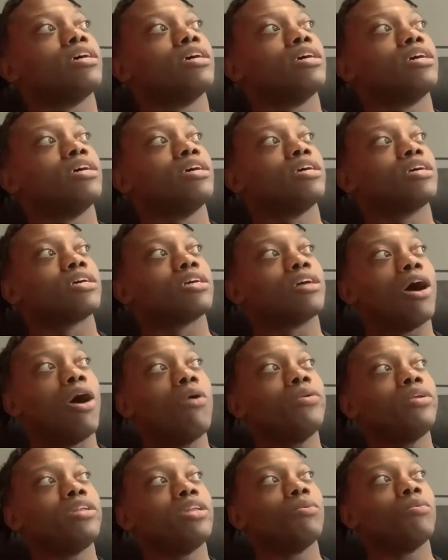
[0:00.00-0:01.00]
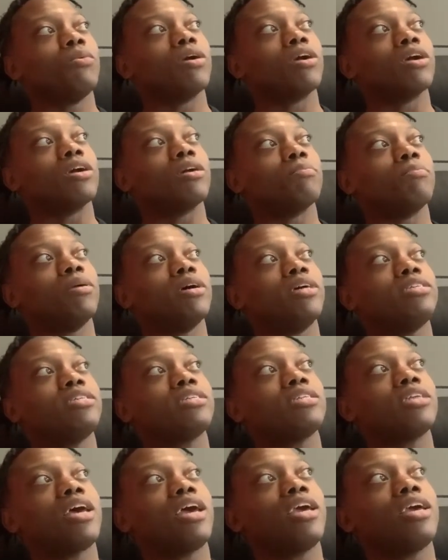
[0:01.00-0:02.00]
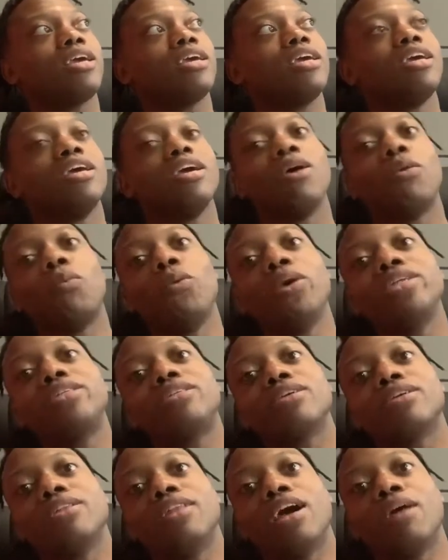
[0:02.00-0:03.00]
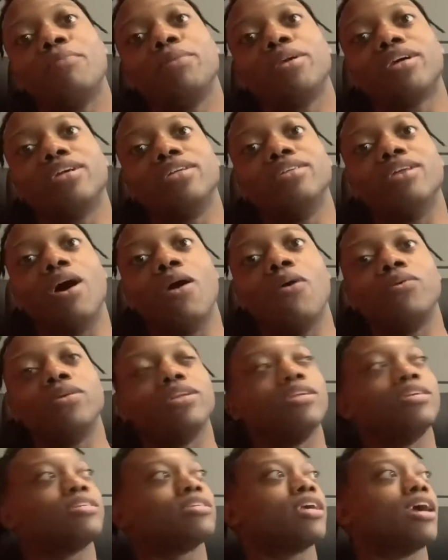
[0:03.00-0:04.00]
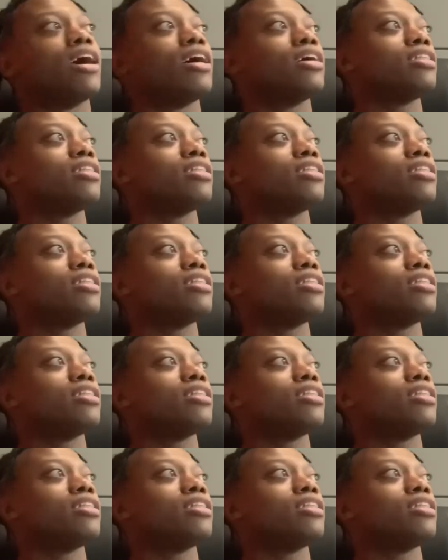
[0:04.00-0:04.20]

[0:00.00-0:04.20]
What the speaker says: gone anywhere. But it's just like, we should not be condoning this guy.